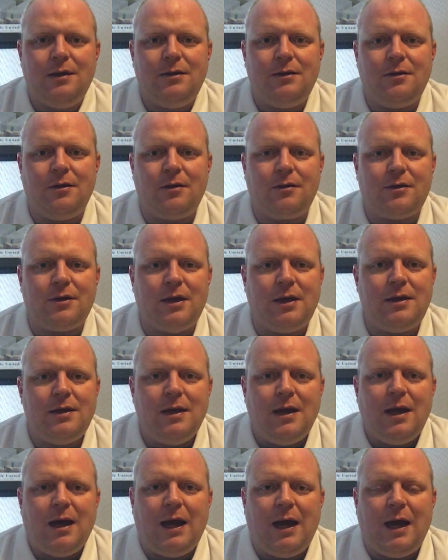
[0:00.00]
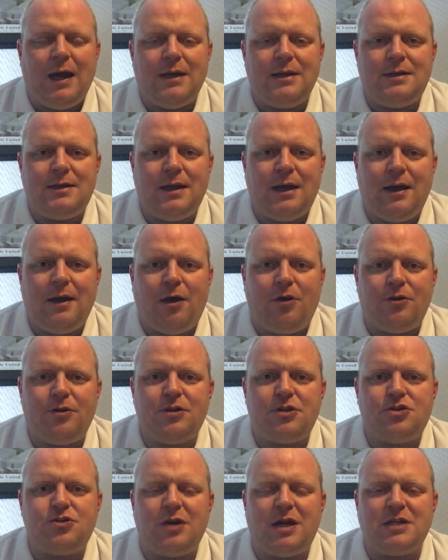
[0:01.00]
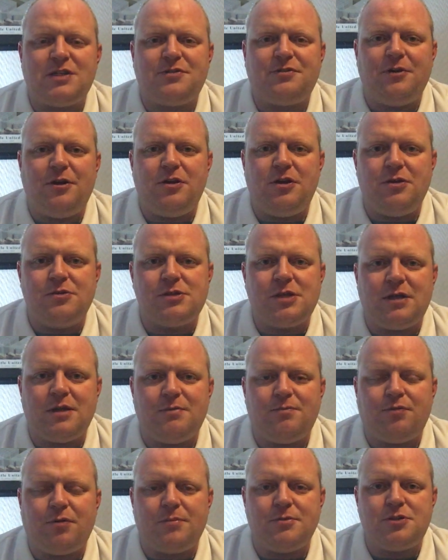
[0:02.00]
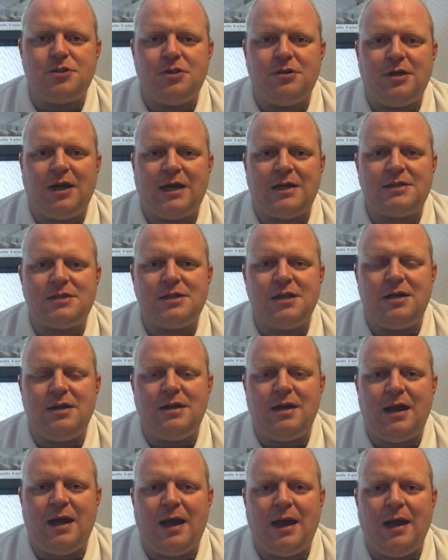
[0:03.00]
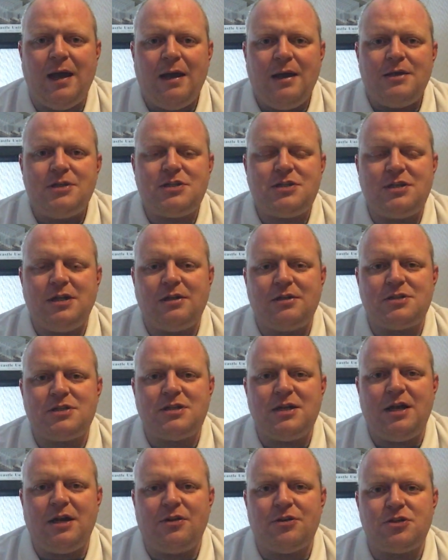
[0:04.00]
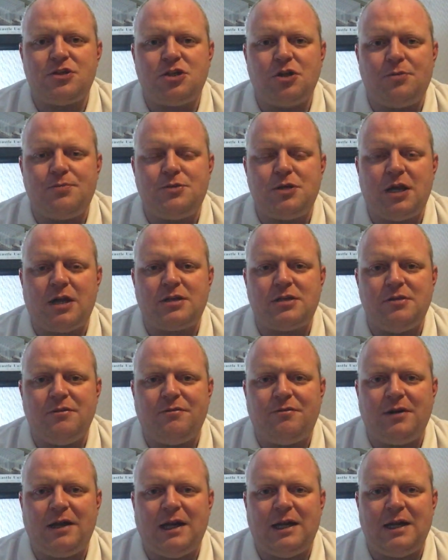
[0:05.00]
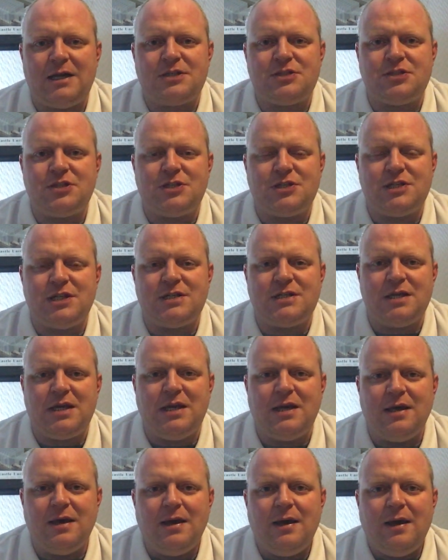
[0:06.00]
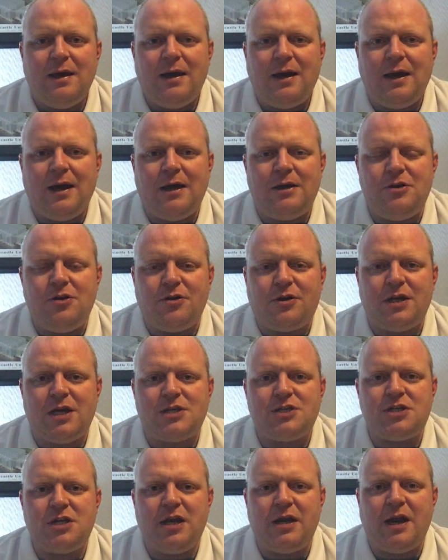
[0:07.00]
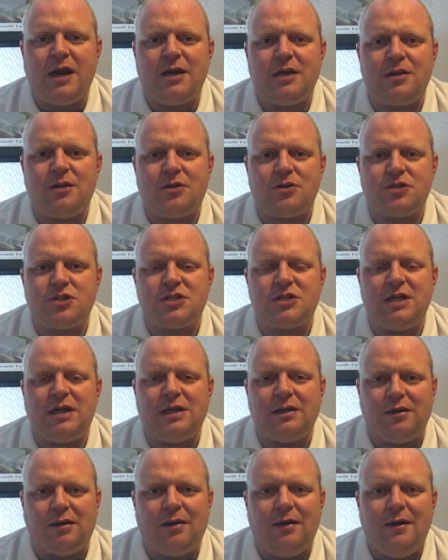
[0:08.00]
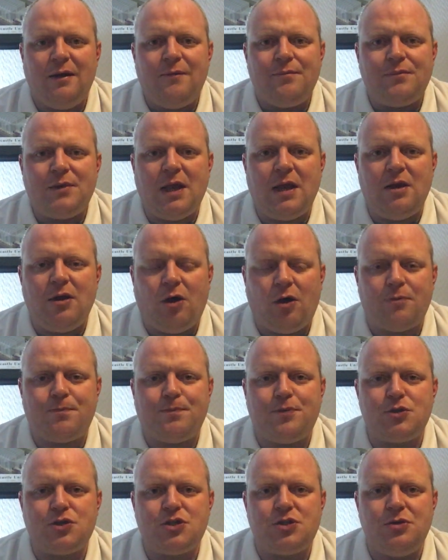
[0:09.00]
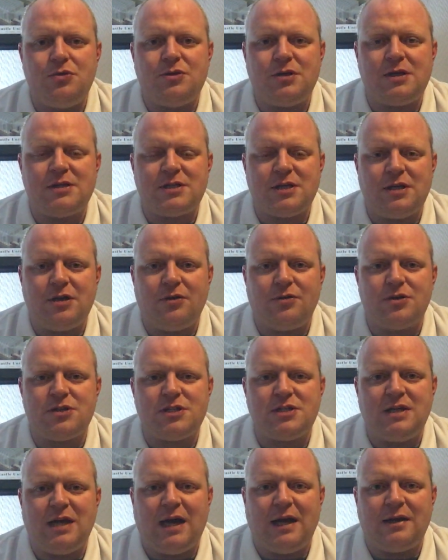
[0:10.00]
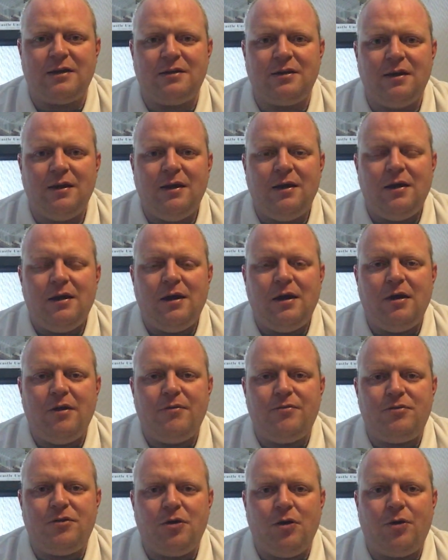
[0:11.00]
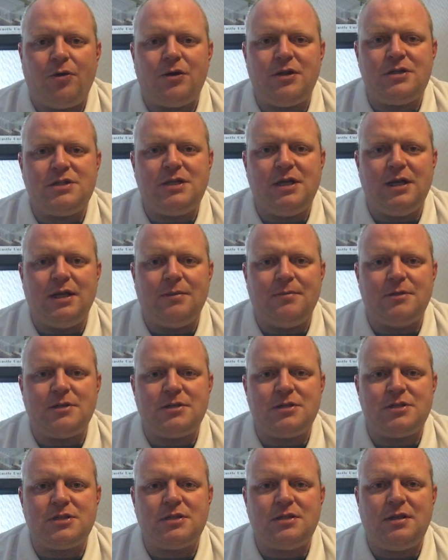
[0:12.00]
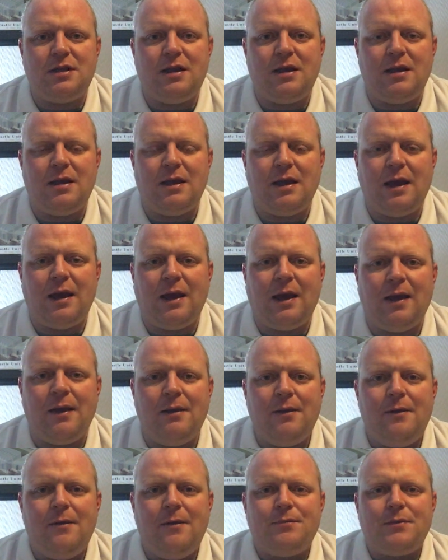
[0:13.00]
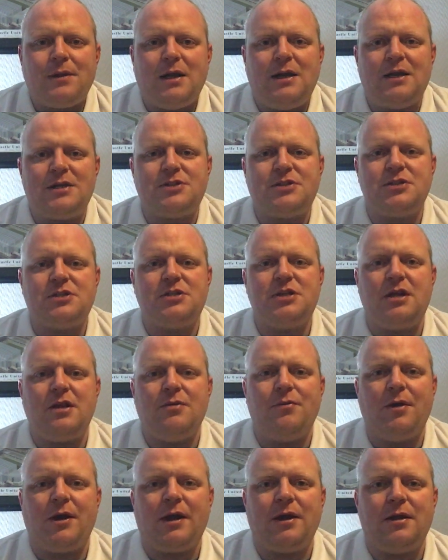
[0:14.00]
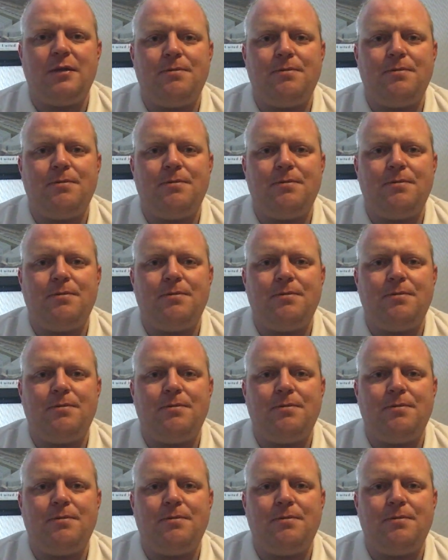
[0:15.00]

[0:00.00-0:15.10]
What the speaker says: Okay, and on to the transfer news. I did promise you that, and still staying on the subject of Leicester City, Newcastle United are still in hot pursuit, as I understand, of Youri Tielemans, the Leicester City winger.